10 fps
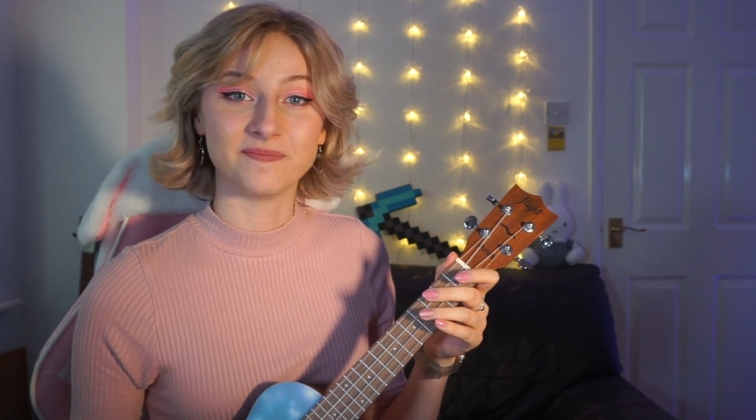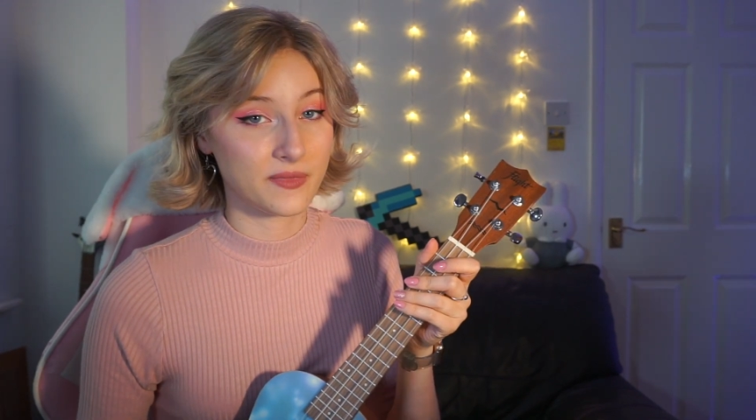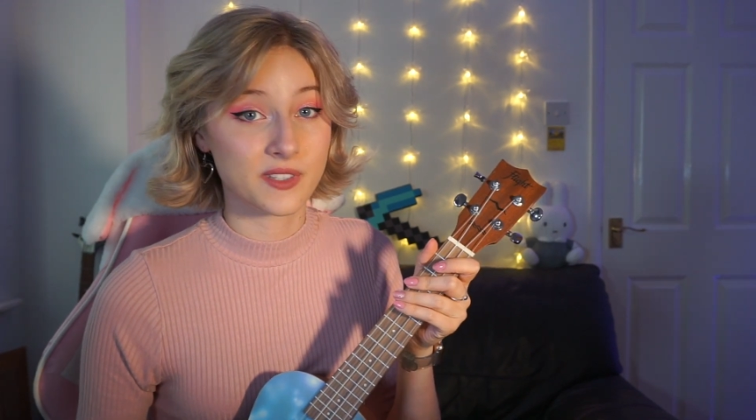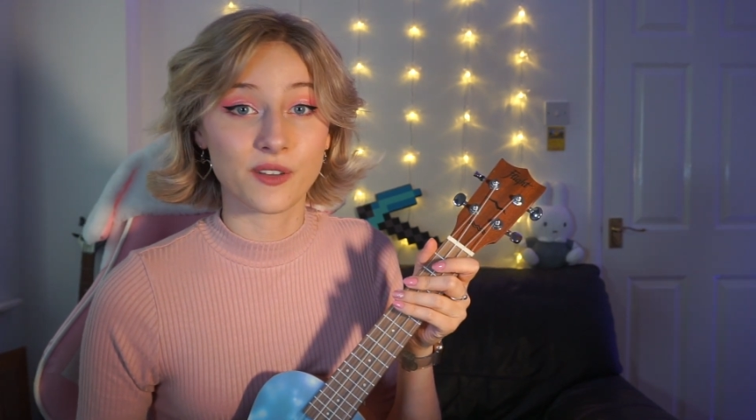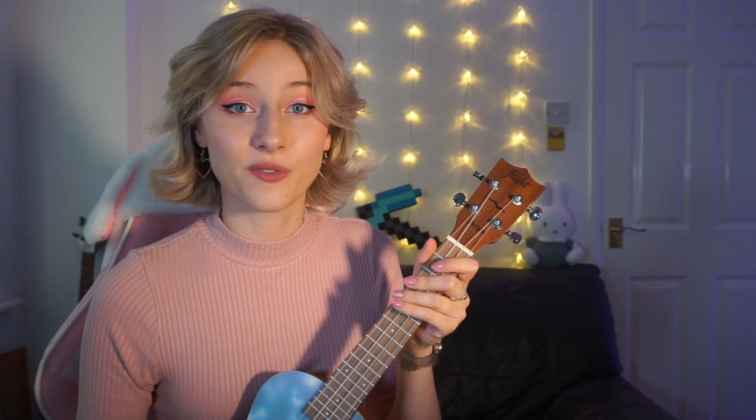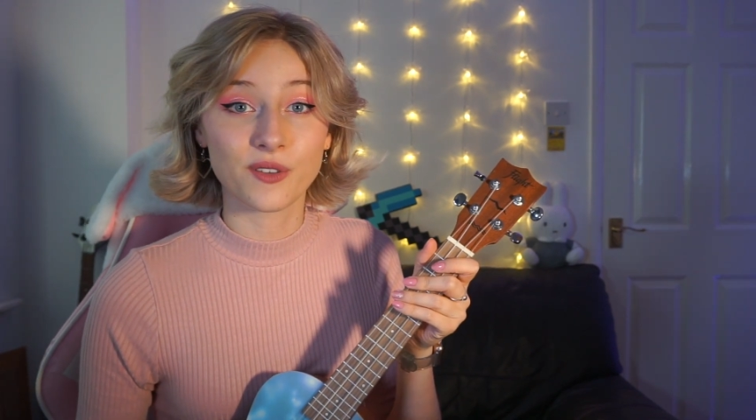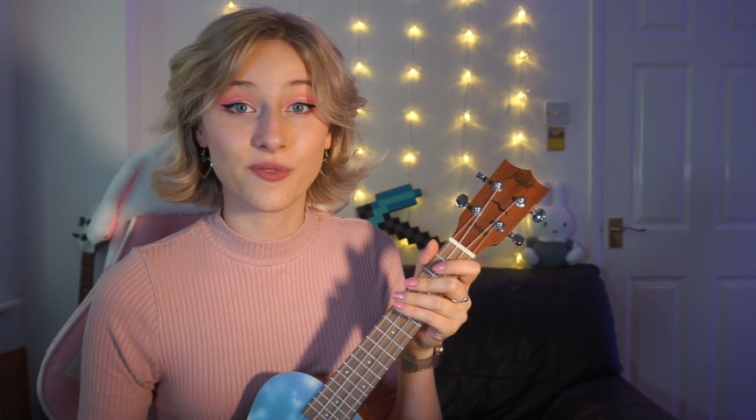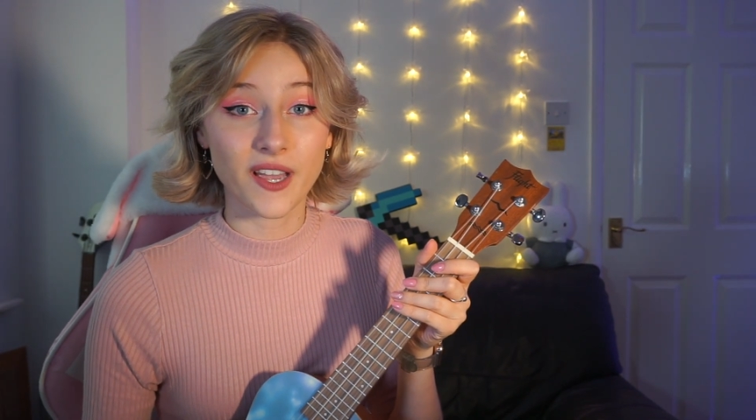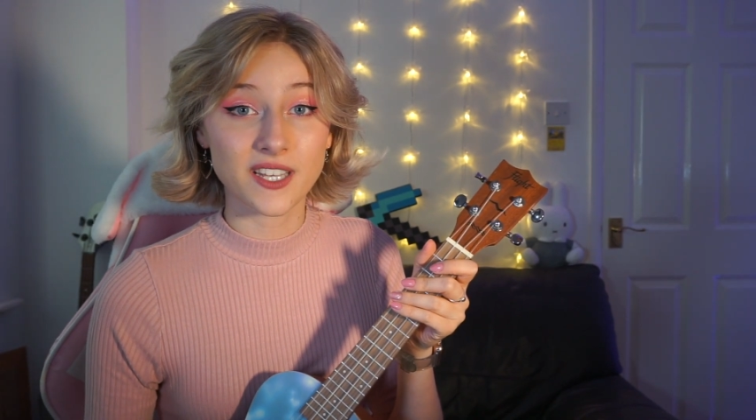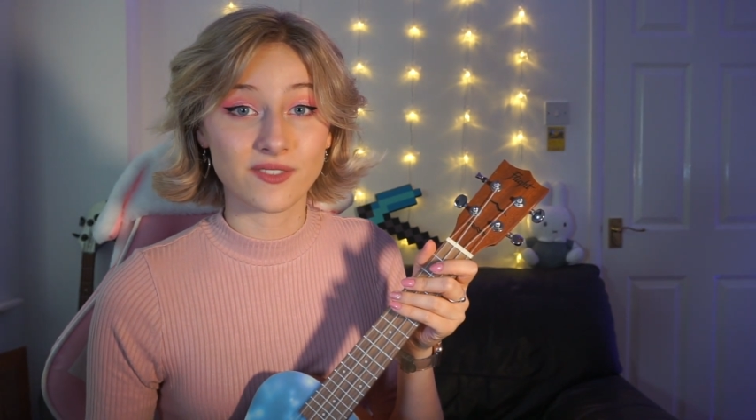So for the
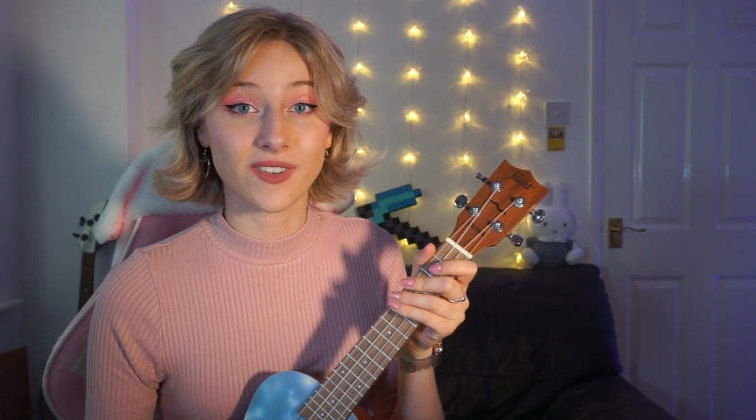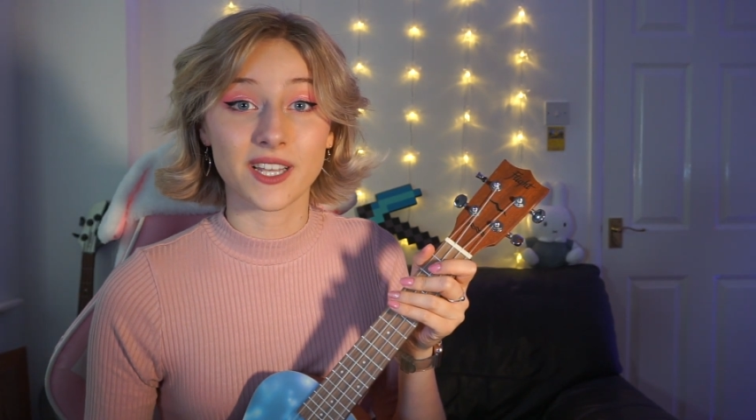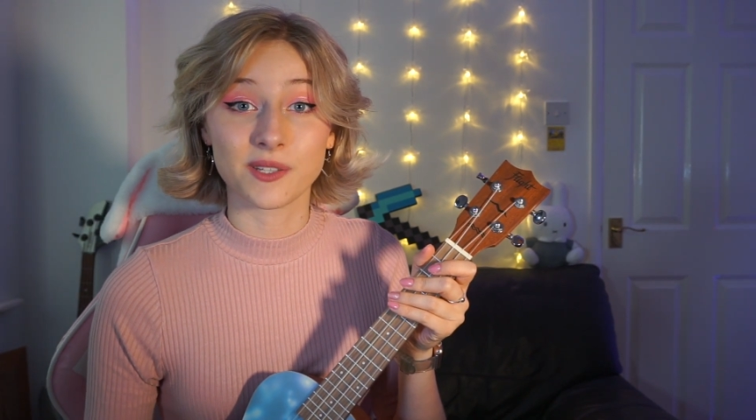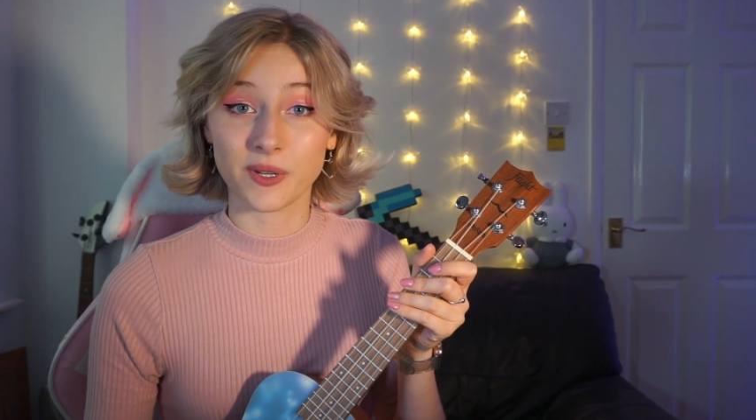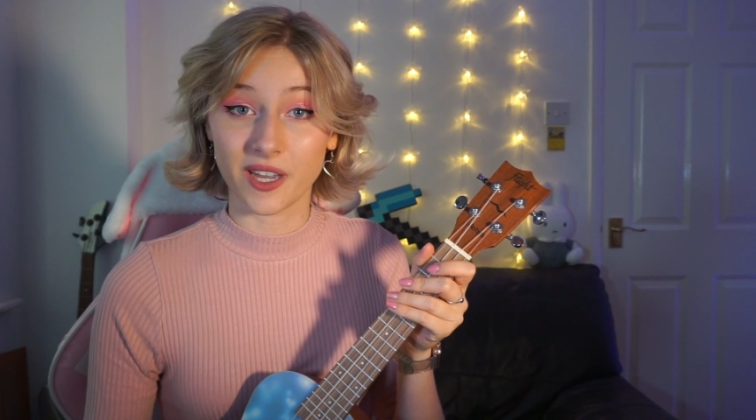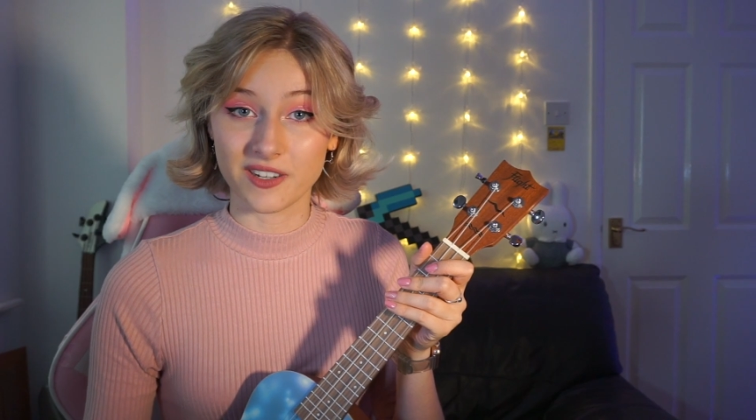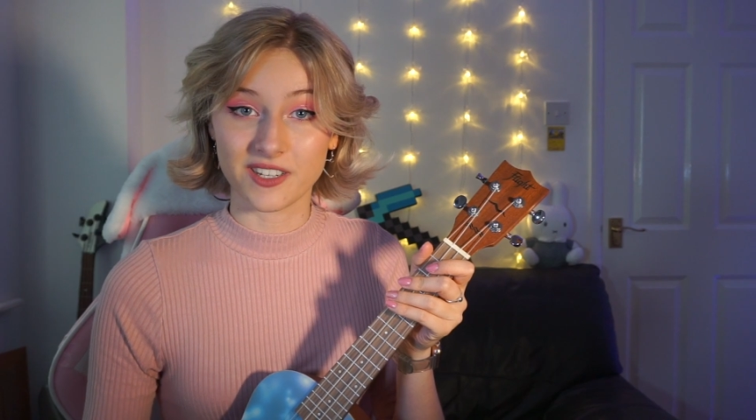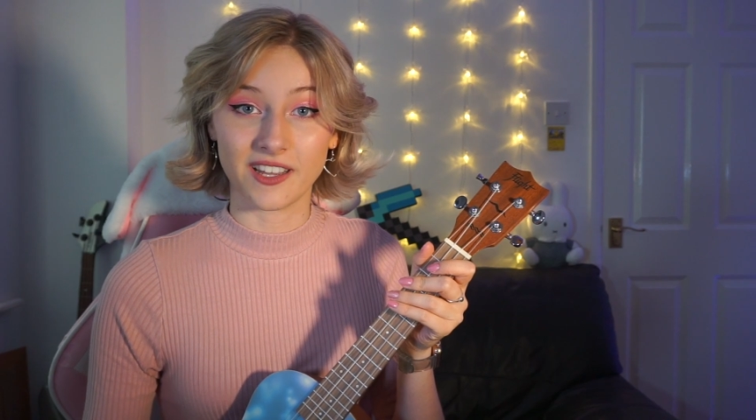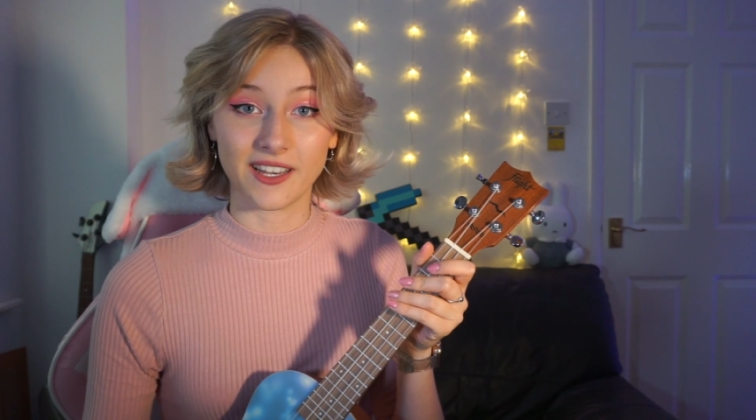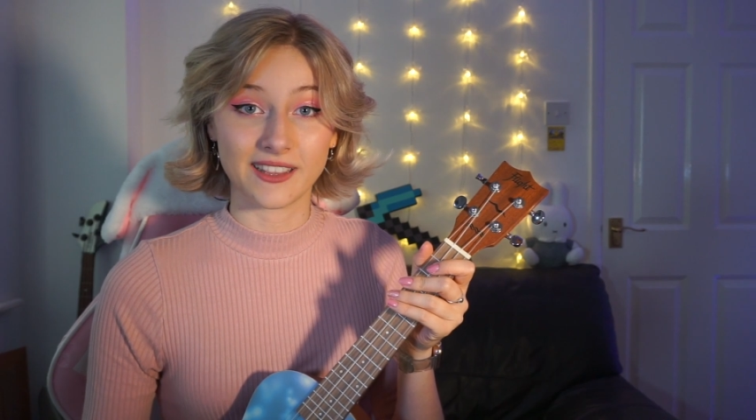first verse, we're going to
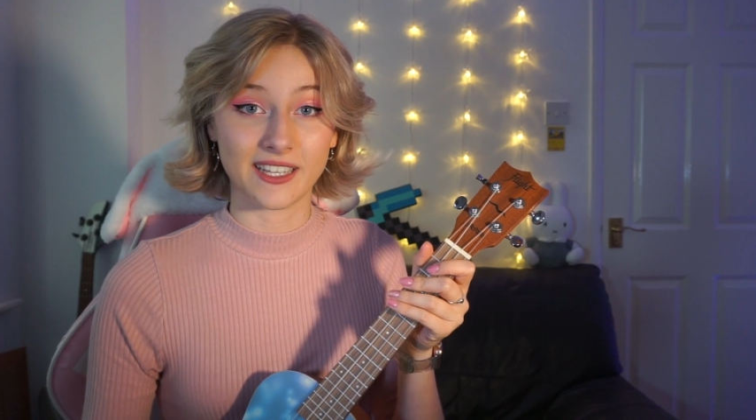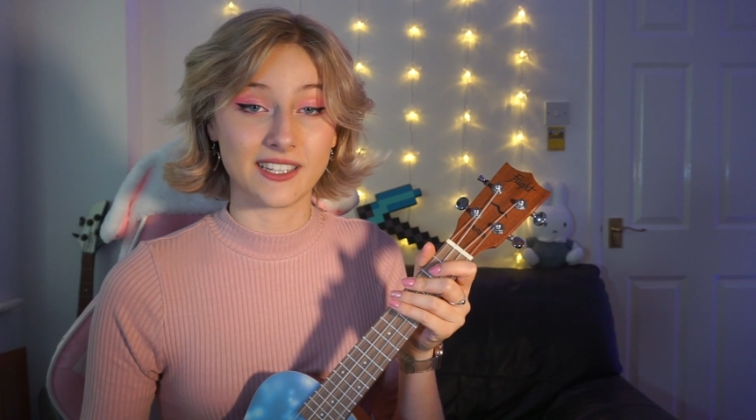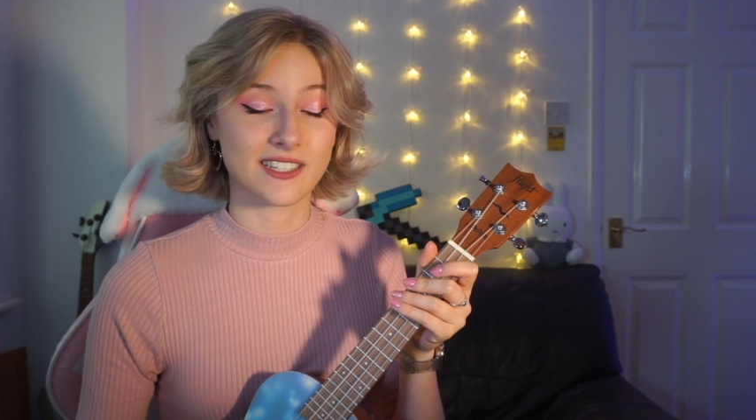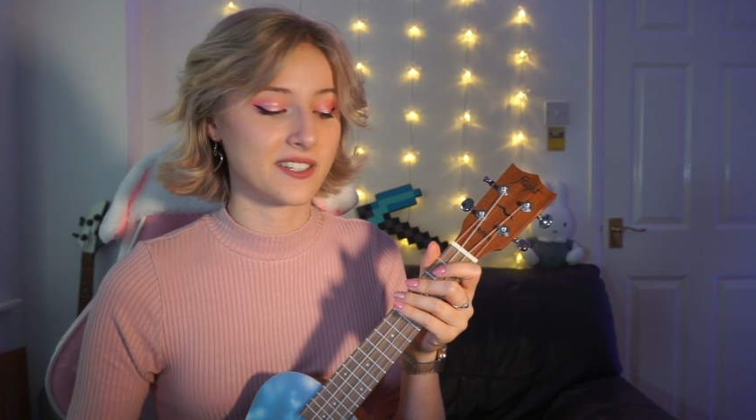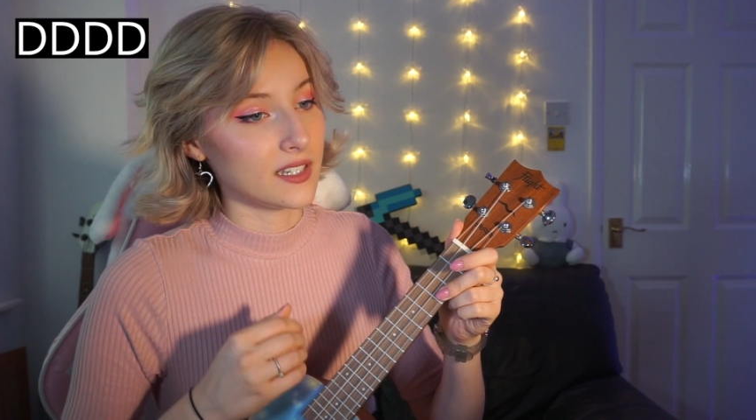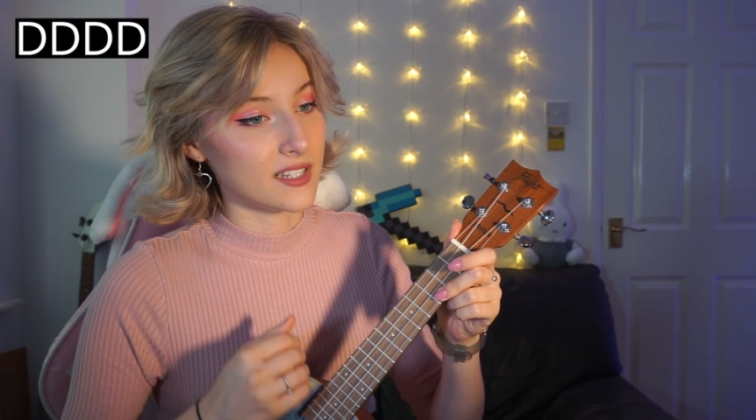go like this.